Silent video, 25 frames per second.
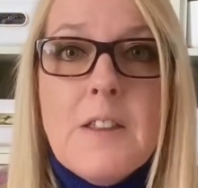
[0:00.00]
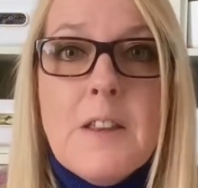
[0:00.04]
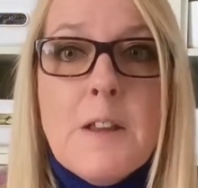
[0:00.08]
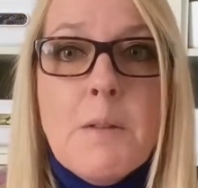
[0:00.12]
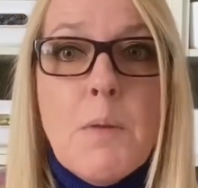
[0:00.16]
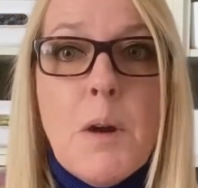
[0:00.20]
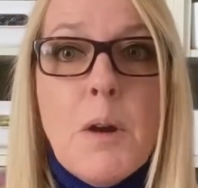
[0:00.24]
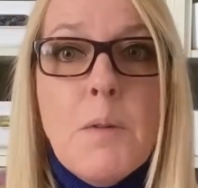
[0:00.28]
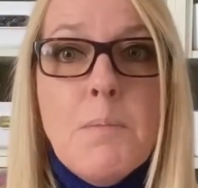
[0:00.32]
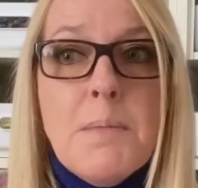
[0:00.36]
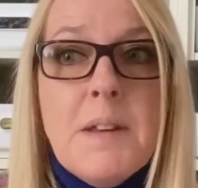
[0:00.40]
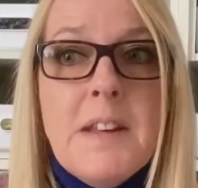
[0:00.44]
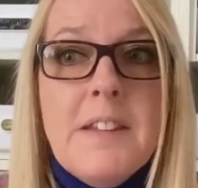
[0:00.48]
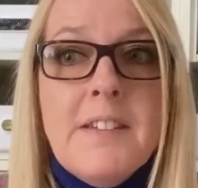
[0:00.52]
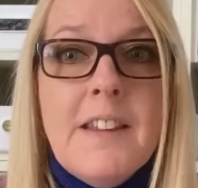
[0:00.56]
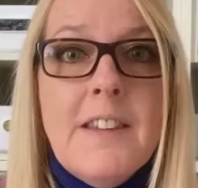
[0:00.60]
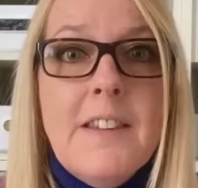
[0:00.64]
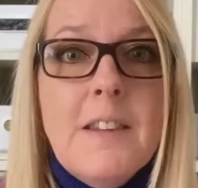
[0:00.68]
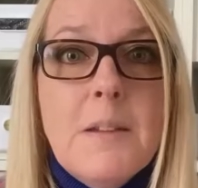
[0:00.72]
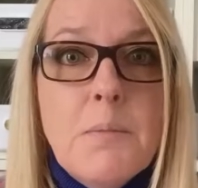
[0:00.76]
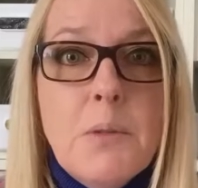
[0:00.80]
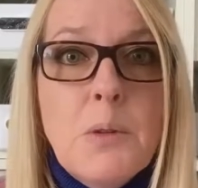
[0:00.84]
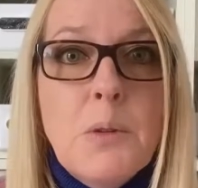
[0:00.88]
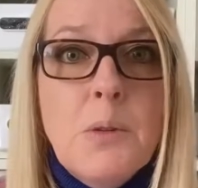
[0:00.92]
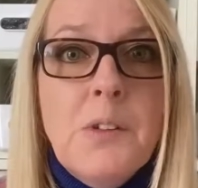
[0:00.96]
You won't be sent
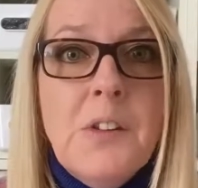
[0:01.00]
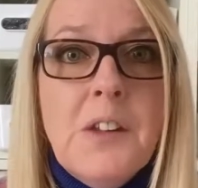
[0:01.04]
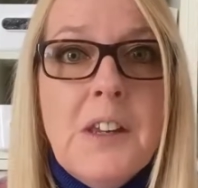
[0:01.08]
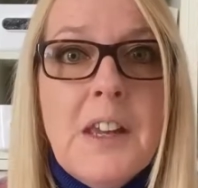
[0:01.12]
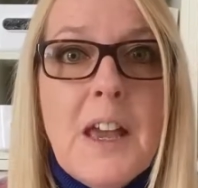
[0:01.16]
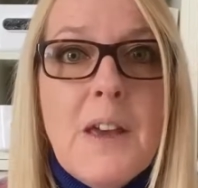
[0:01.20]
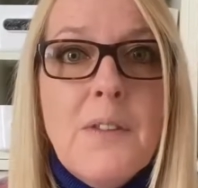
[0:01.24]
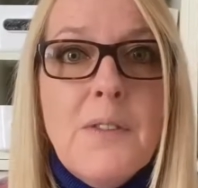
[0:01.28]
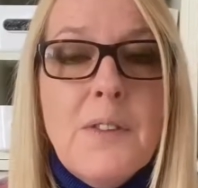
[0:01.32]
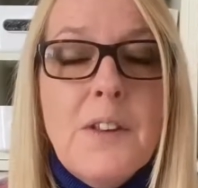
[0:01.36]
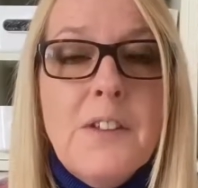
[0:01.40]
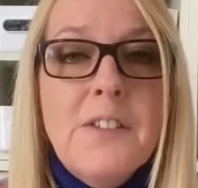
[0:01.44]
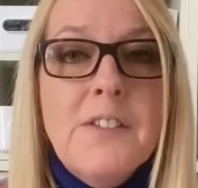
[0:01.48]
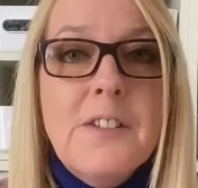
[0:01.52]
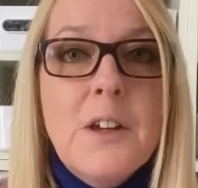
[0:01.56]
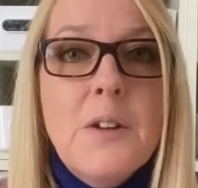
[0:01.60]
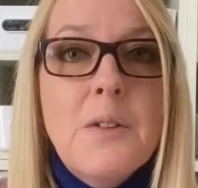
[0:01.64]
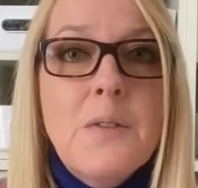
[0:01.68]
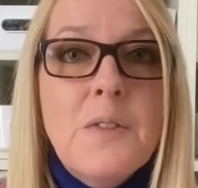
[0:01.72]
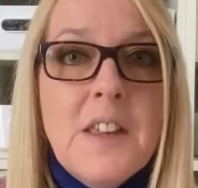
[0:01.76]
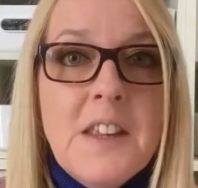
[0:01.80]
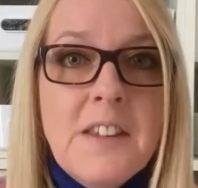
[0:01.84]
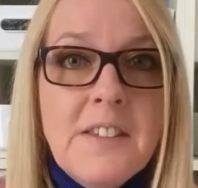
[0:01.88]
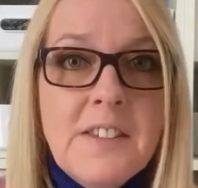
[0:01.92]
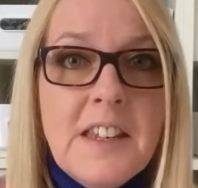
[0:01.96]
them all together. So
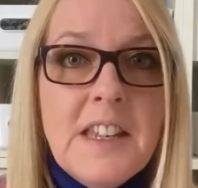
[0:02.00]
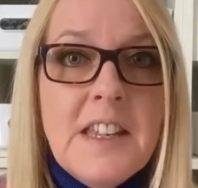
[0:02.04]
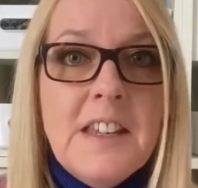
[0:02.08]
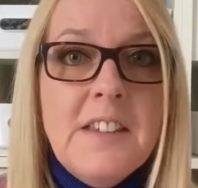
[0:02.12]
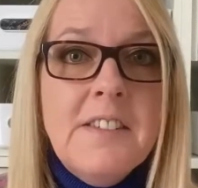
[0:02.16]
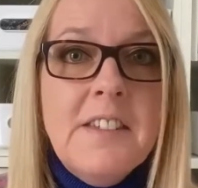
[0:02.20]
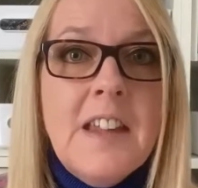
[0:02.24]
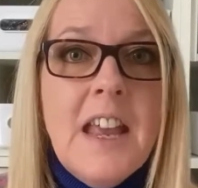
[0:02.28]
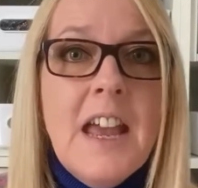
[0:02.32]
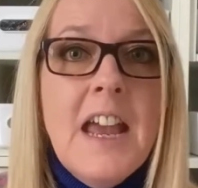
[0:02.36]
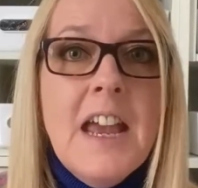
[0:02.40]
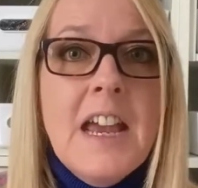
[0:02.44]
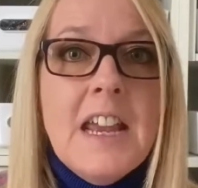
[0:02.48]
this is,